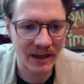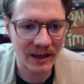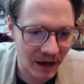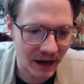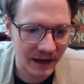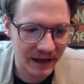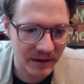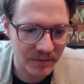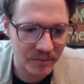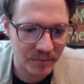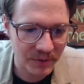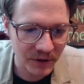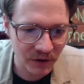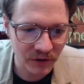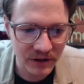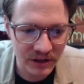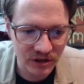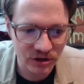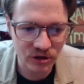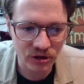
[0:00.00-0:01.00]
I can
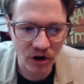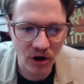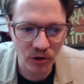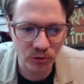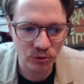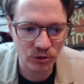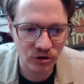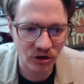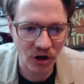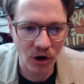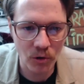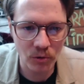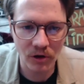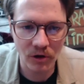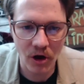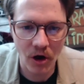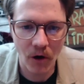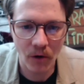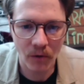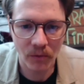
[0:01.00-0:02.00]
build this show
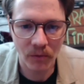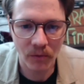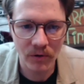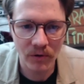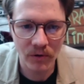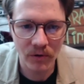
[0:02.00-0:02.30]
solo.